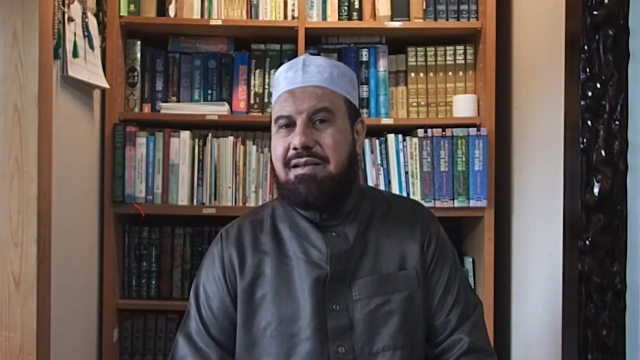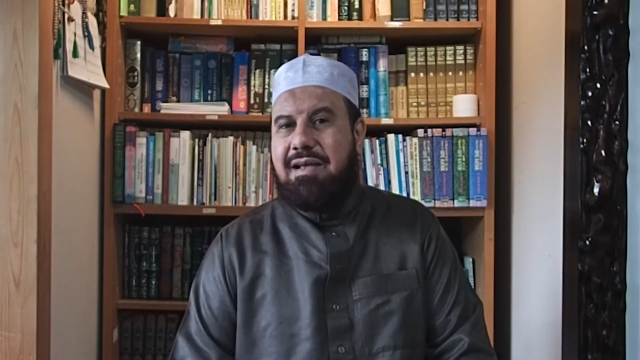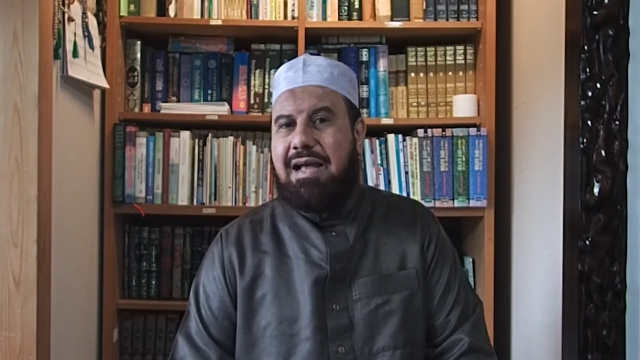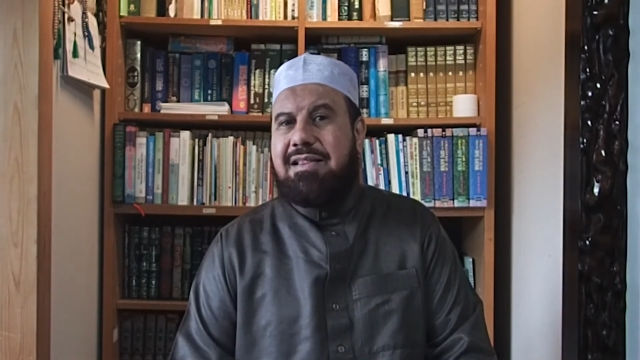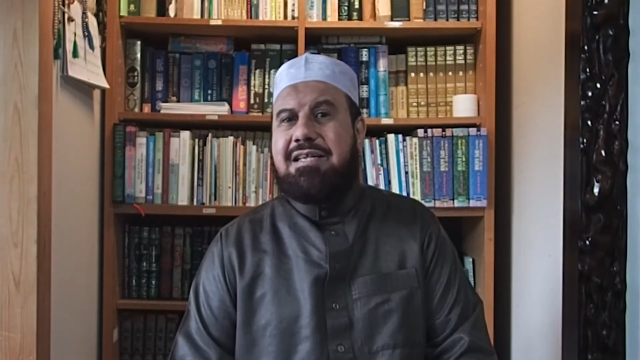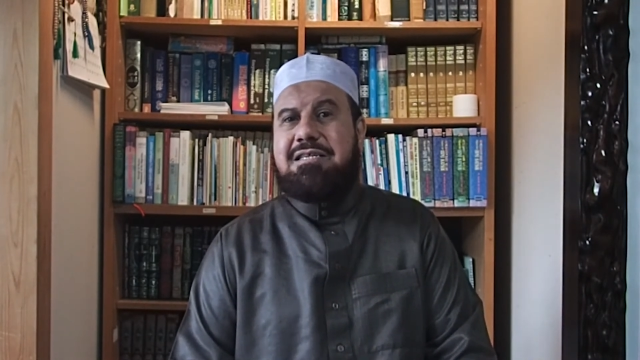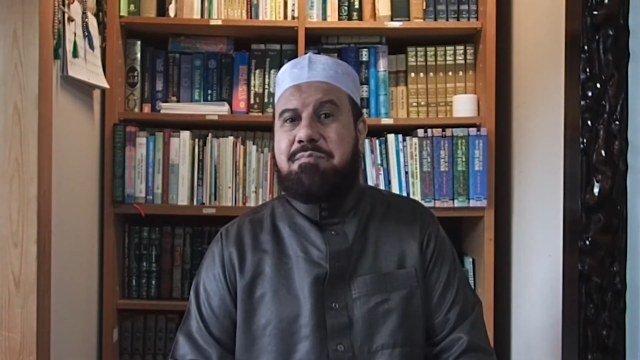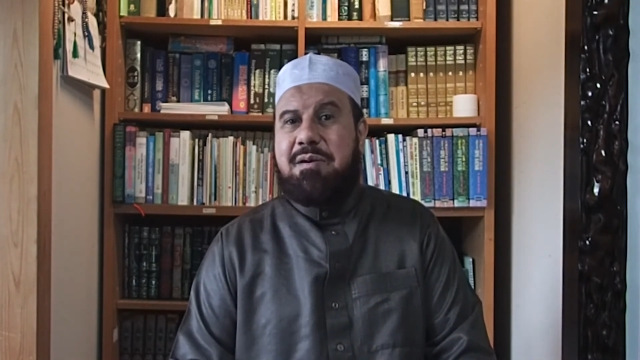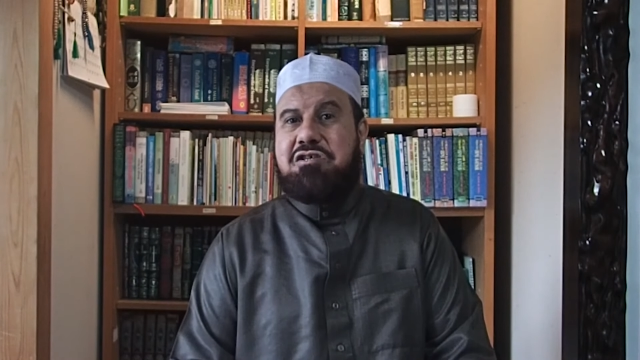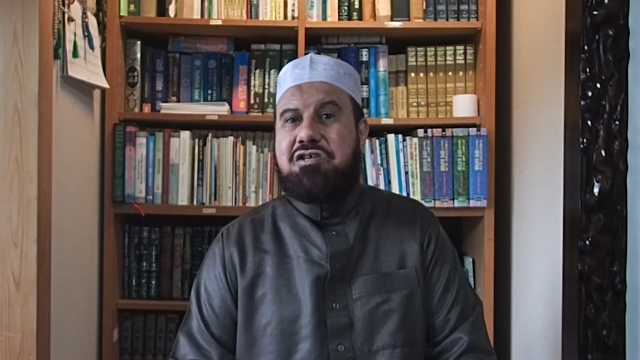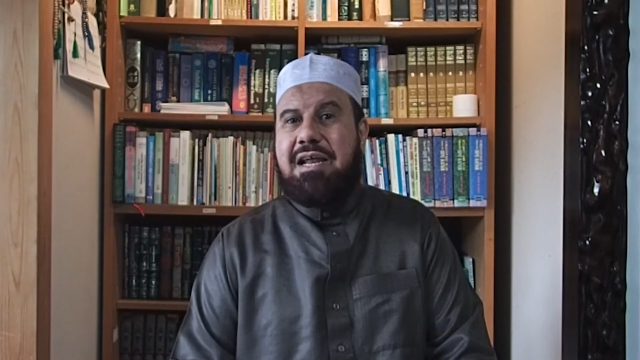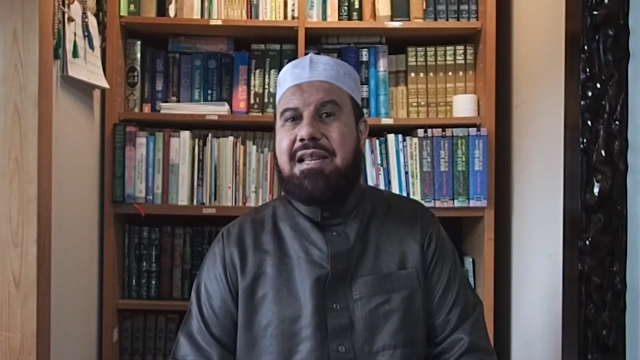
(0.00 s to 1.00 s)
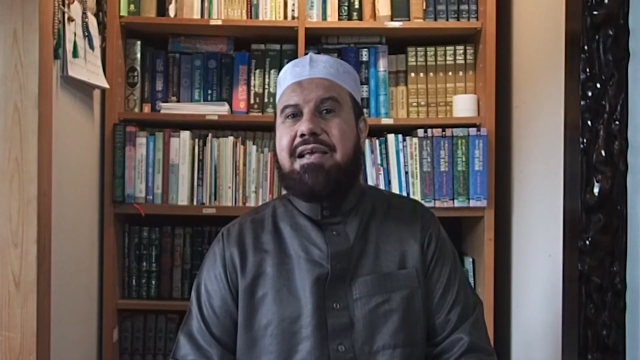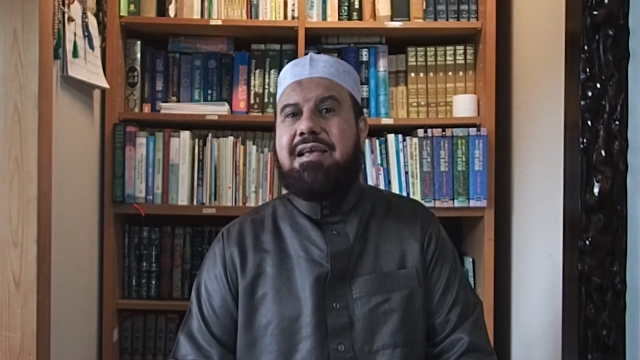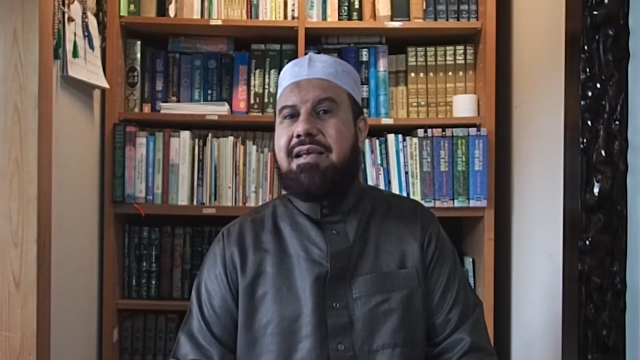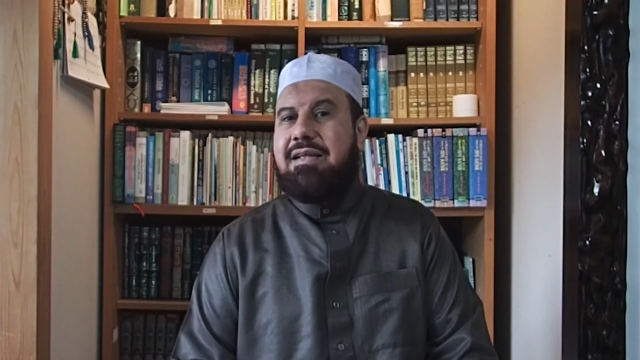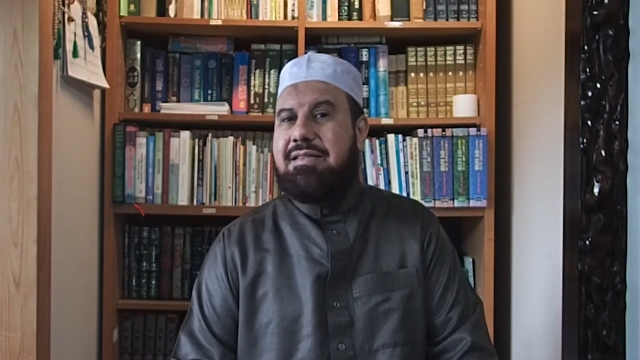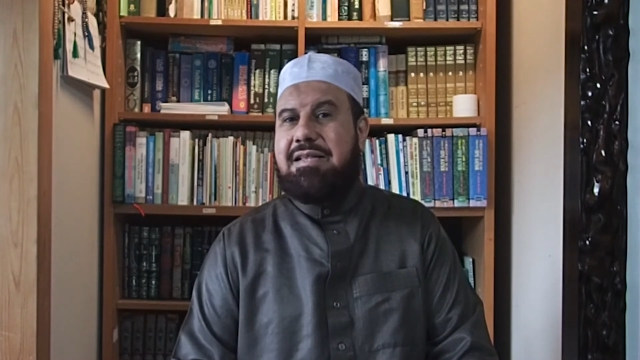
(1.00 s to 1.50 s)
and especially
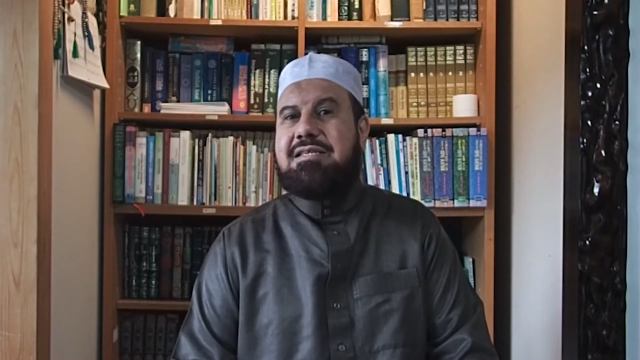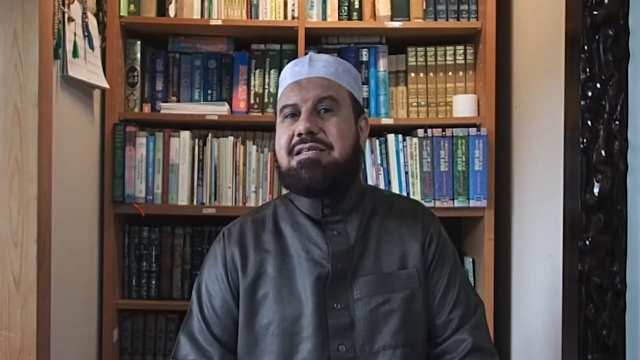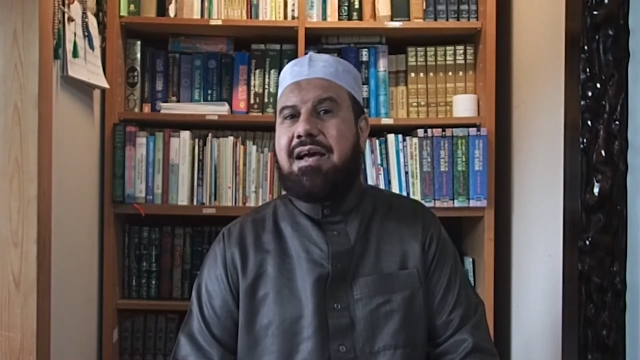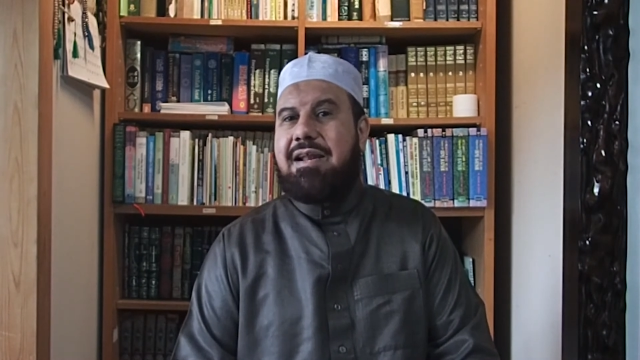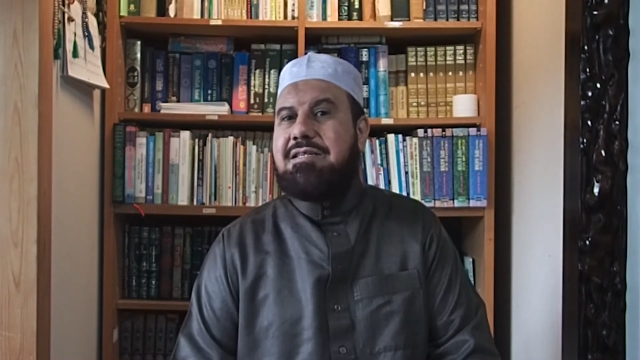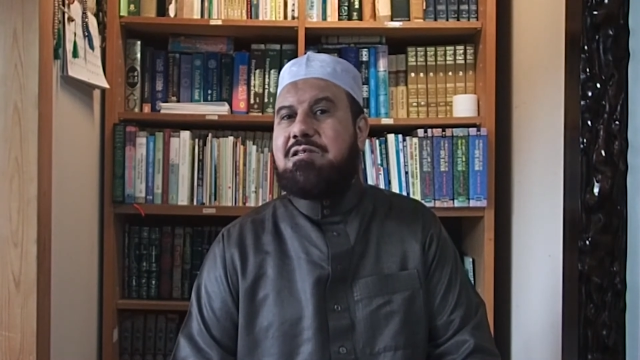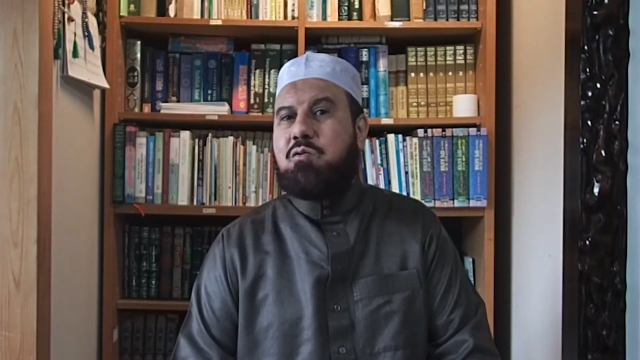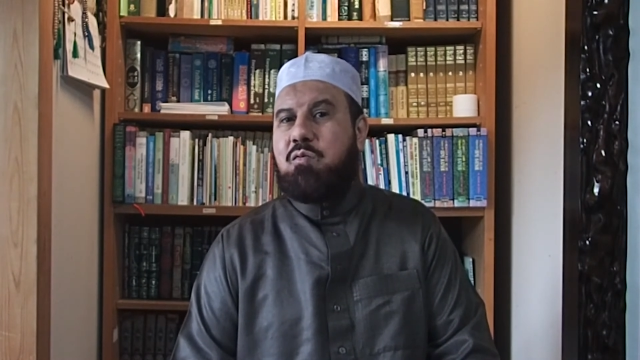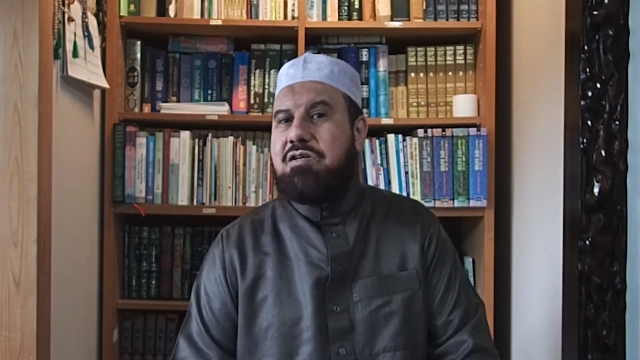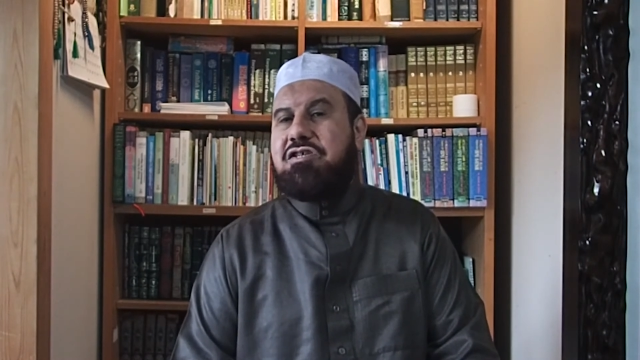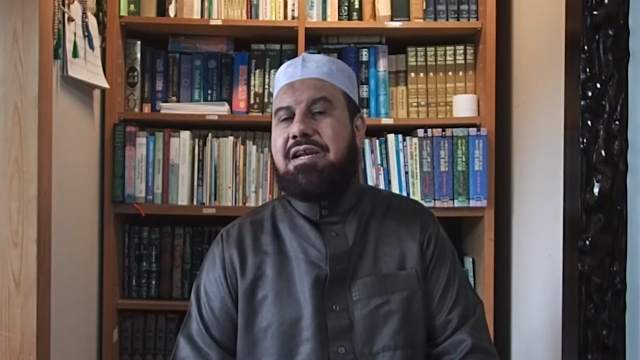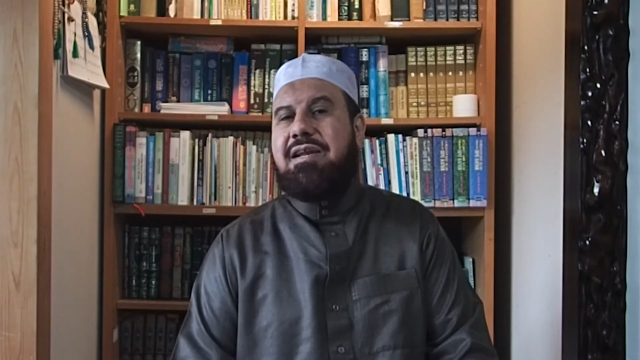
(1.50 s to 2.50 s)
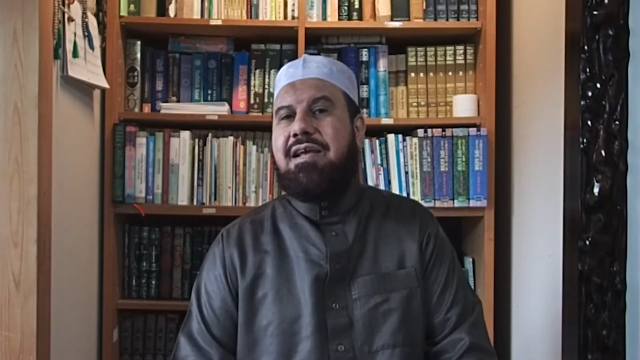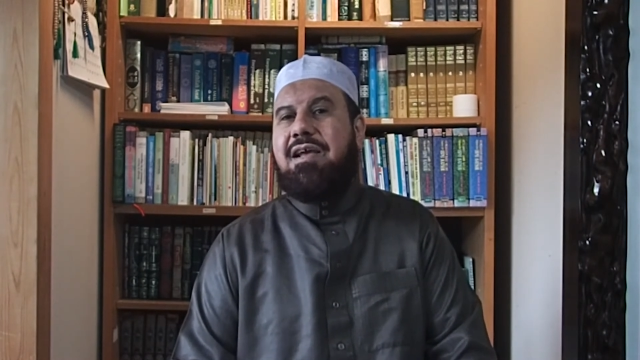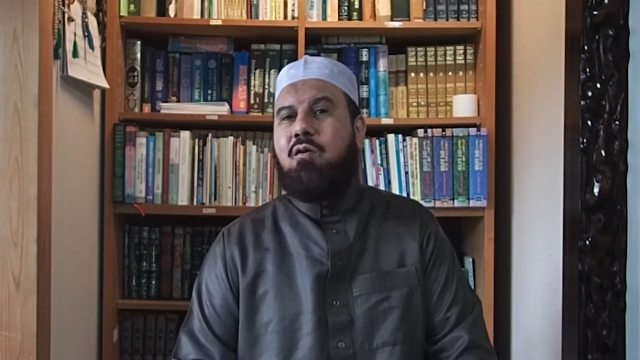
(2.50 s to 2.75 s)
in this current situation